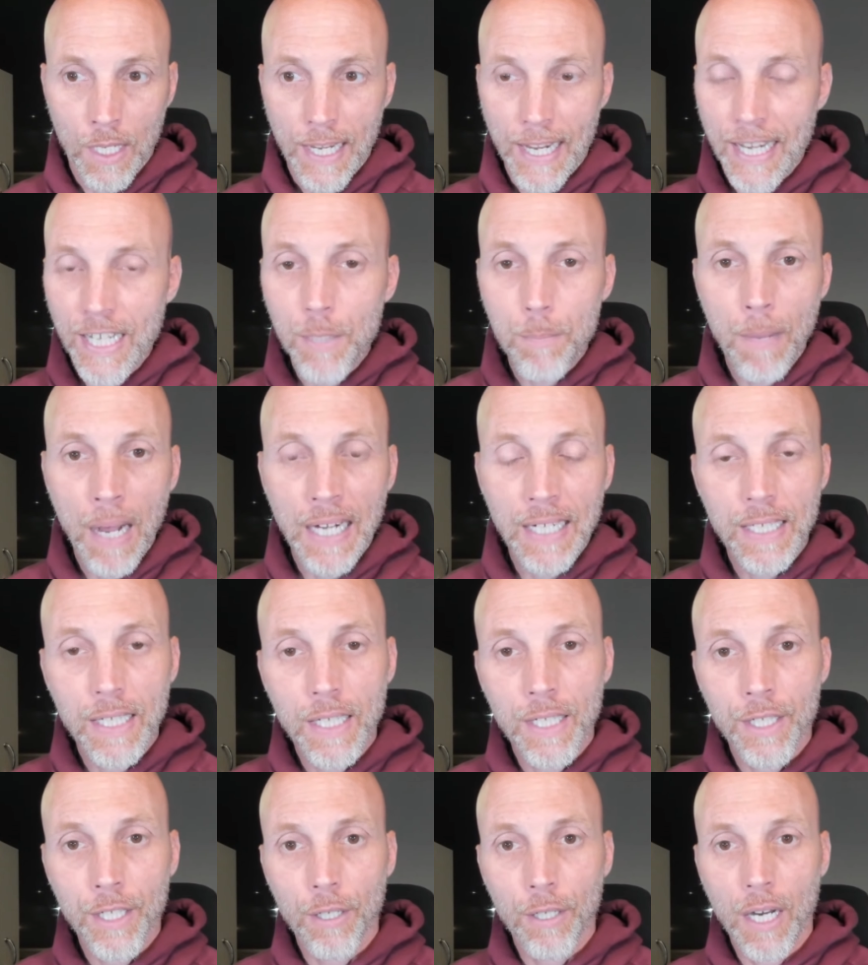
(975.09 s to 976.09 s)
Anybody
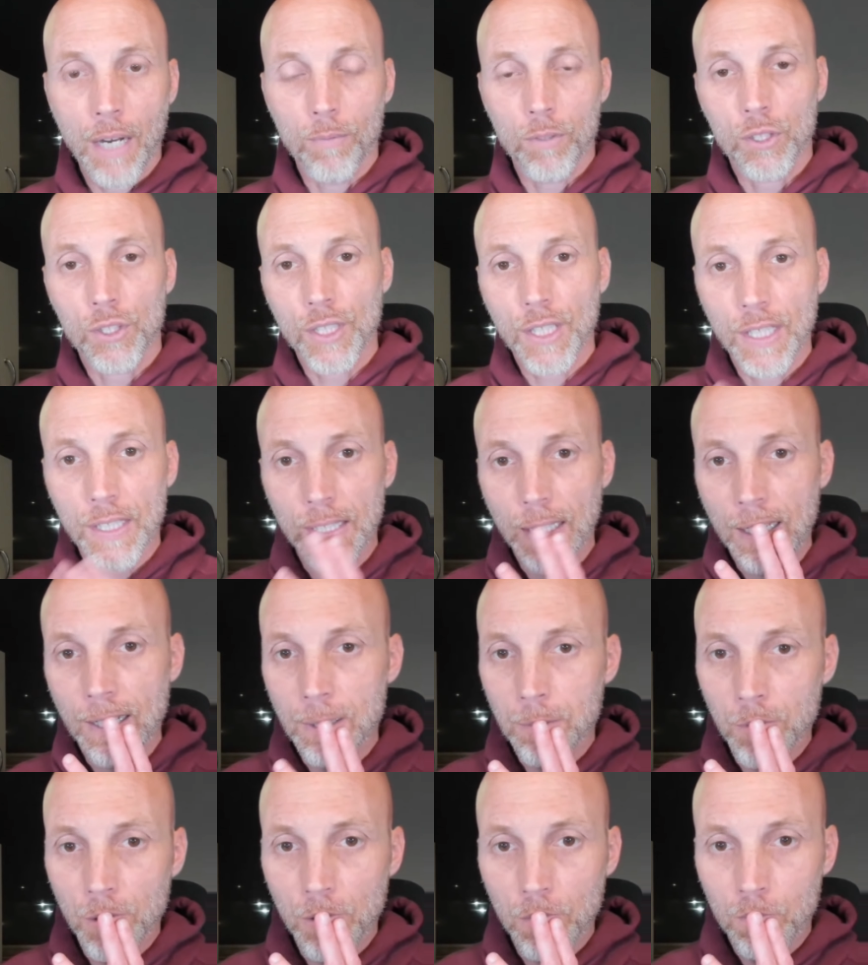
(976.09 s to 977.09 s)
in here ever skinned an
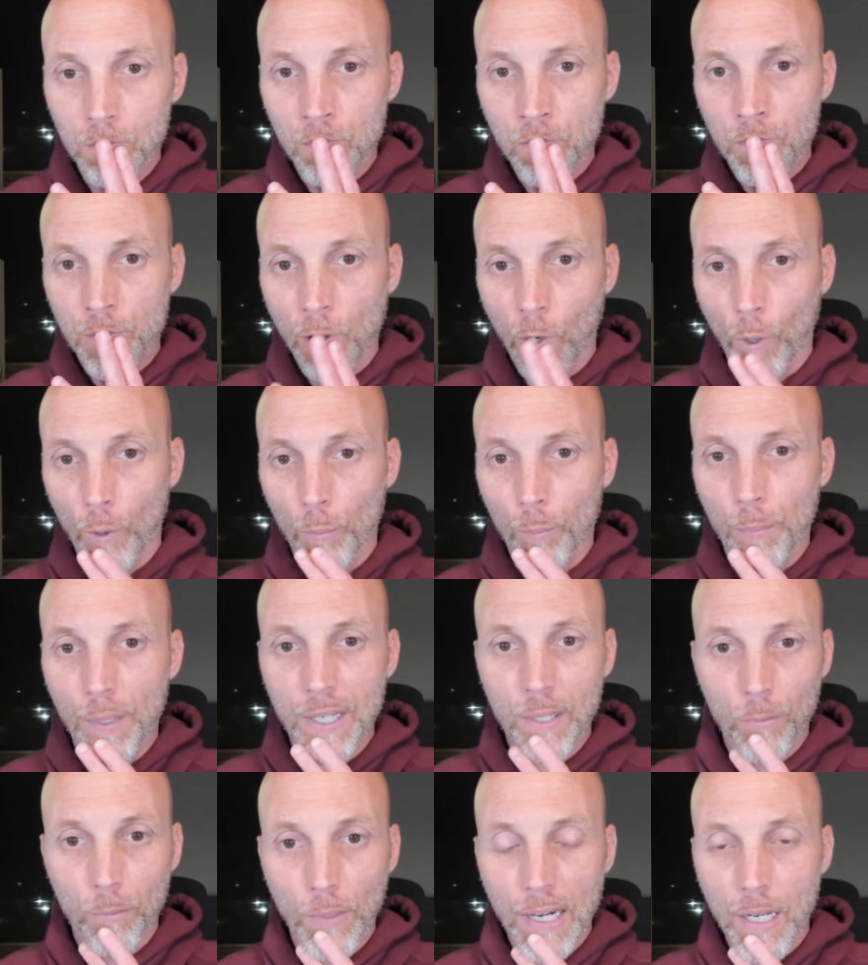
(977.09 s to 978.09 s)
animal or
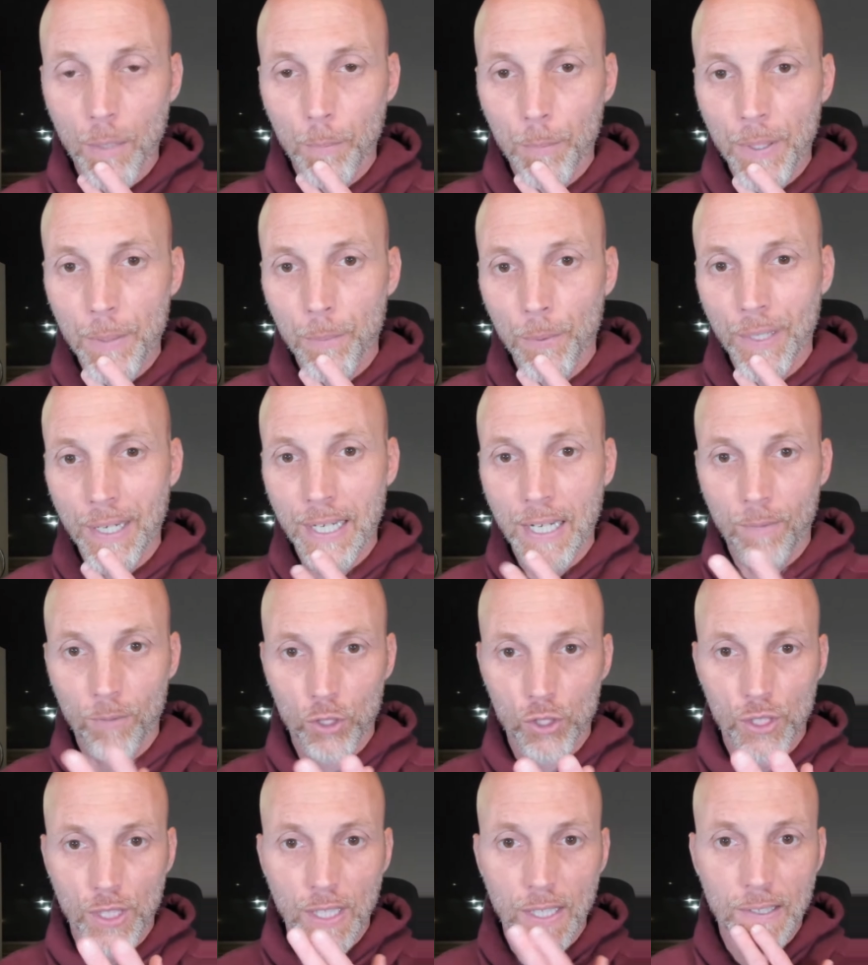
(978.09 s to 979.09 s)
been around people that ever
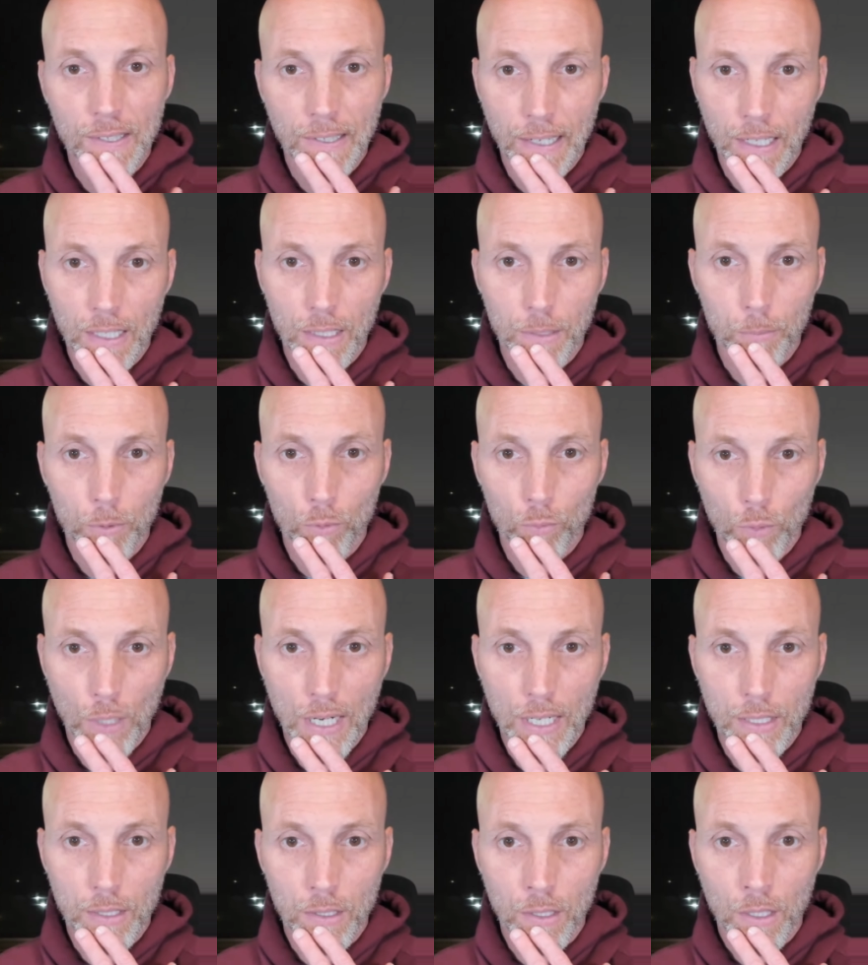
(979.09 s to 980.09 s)
skinned an animal,
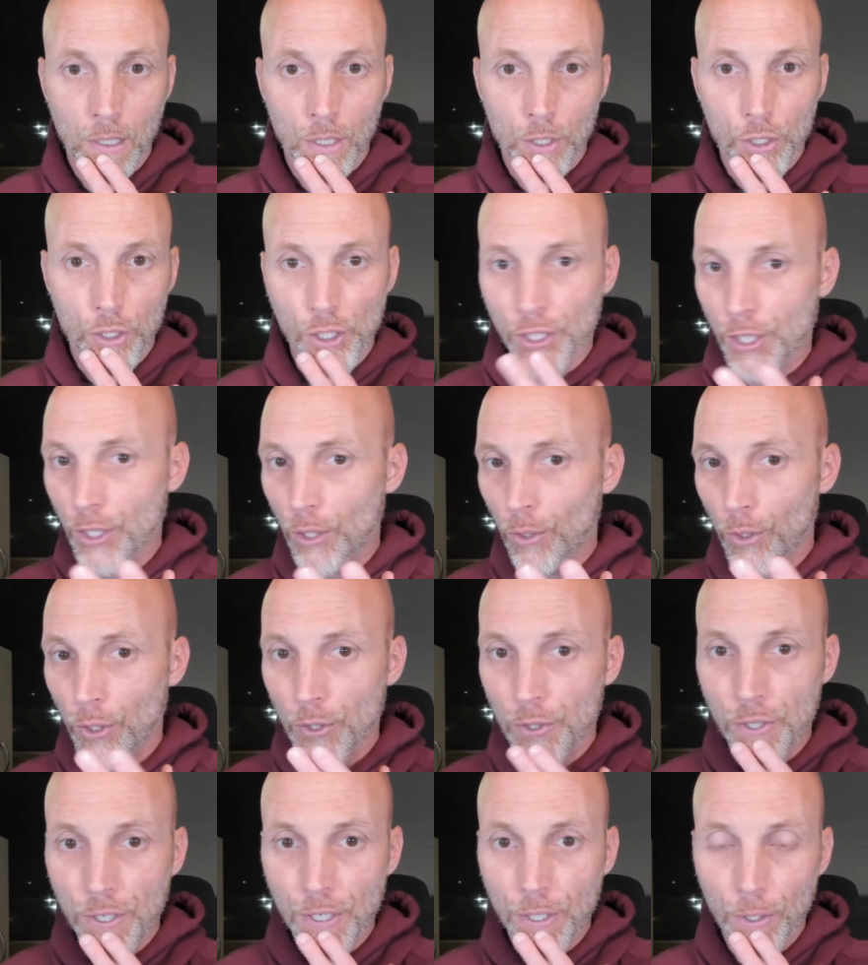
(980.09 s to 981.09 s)
right? You killed a
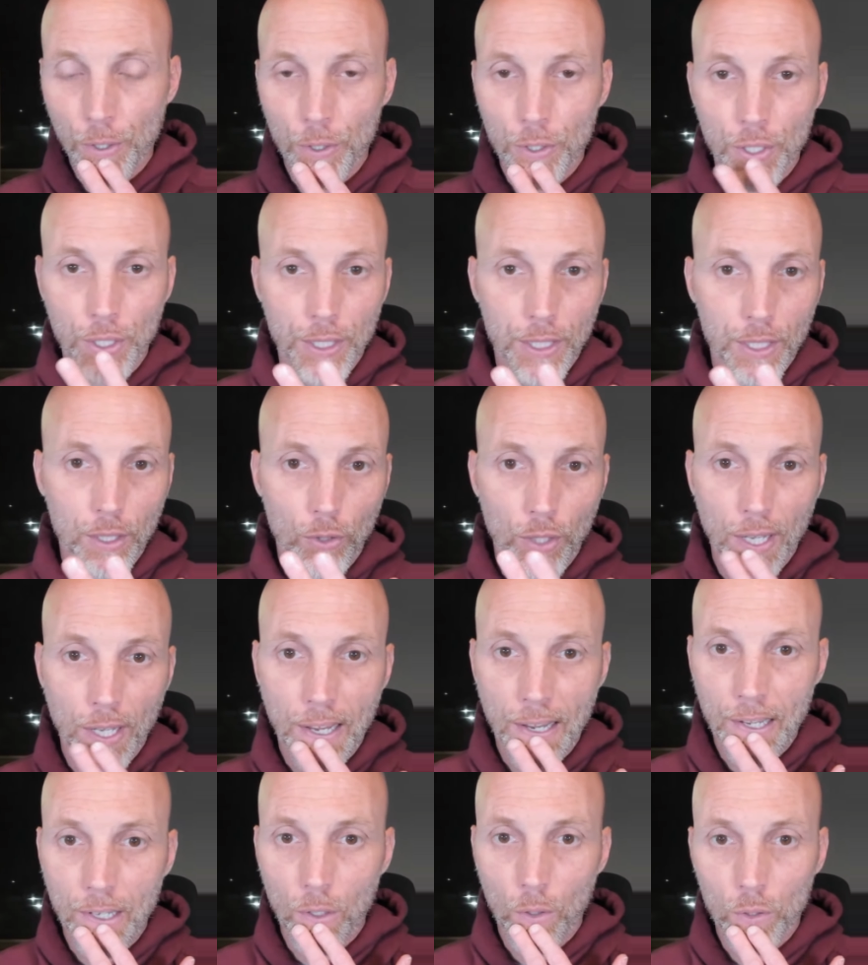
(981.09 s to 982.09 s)
deer, you killed an
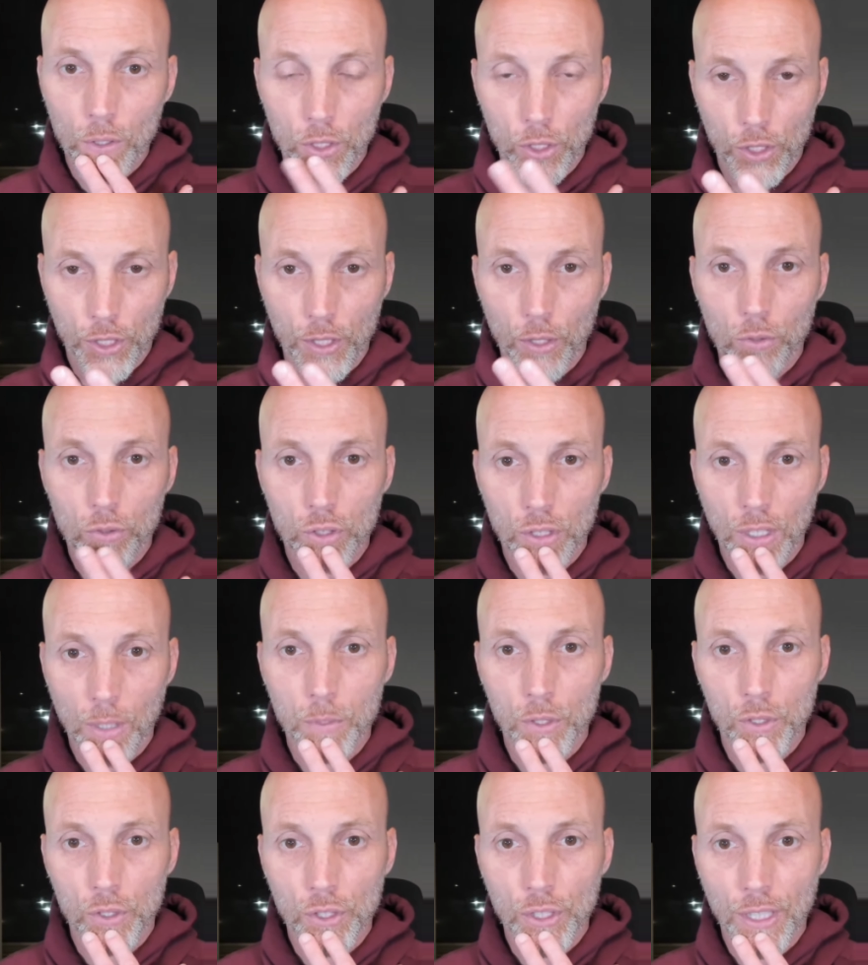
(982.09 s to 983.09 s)
elk, you killed
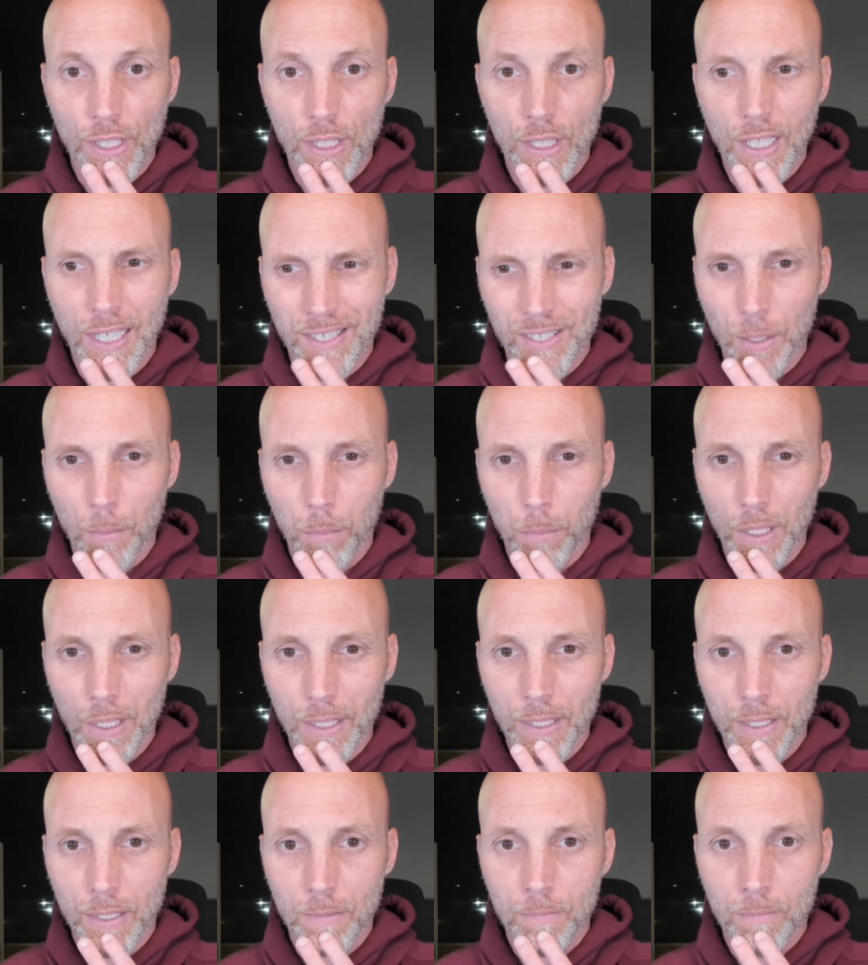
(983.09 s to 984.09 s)
something, you skinned it. Is it
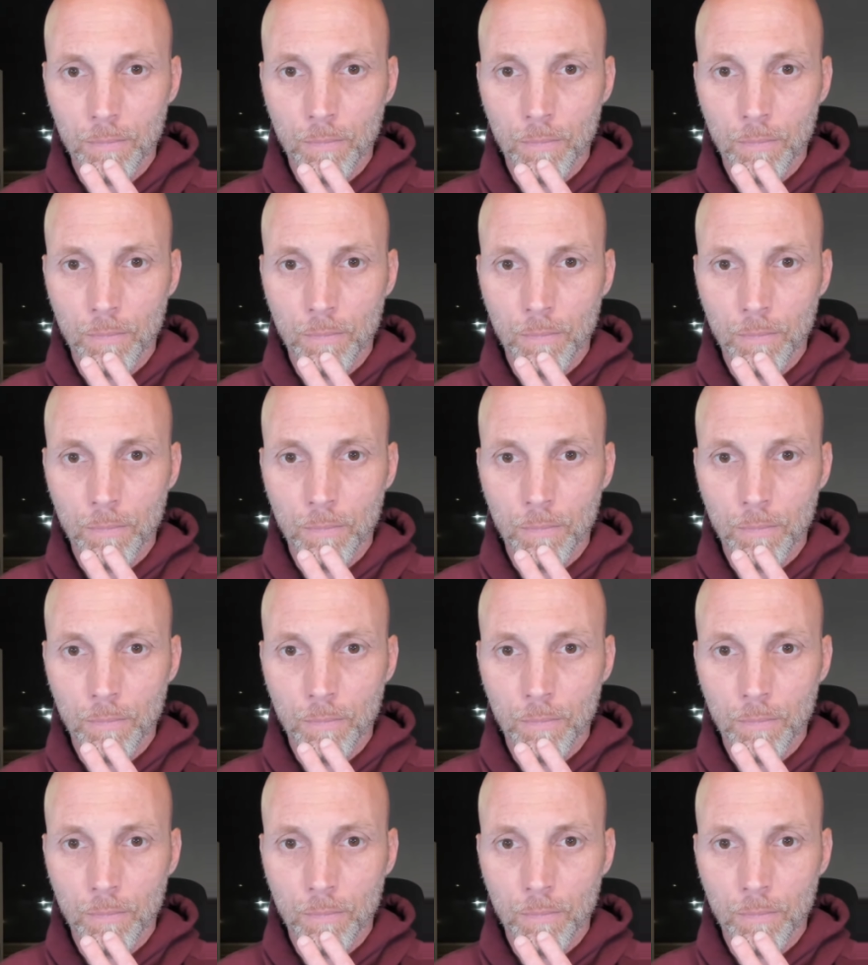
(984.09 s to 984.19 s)
bloody?